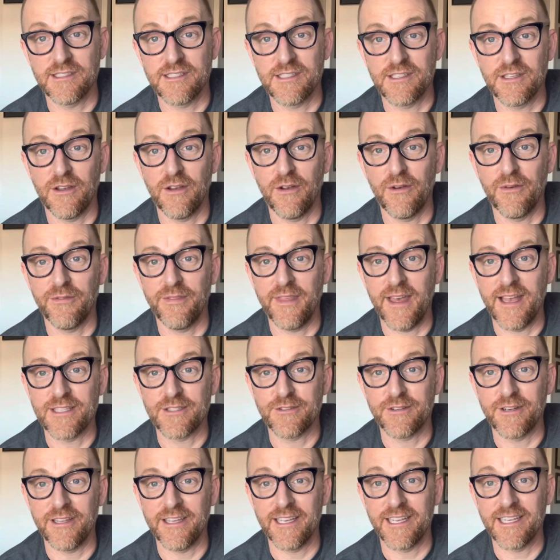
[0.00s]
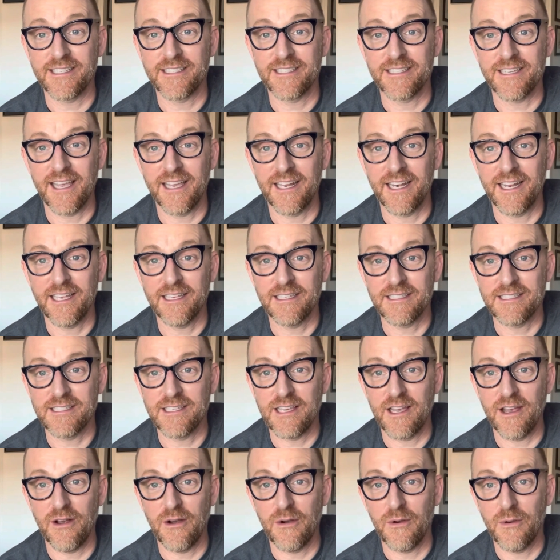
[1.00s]
So that's really exciting.
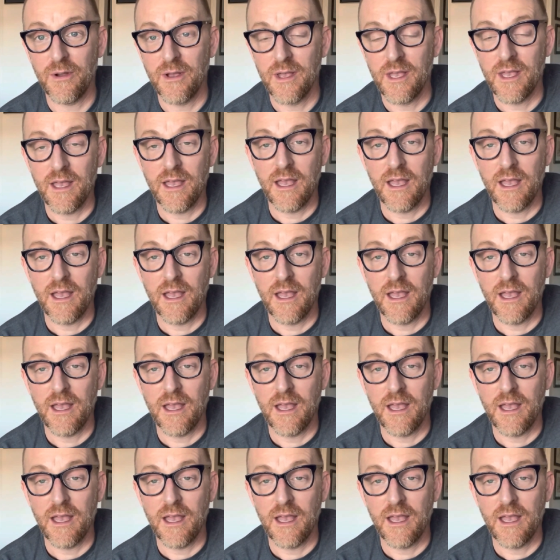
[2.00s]
So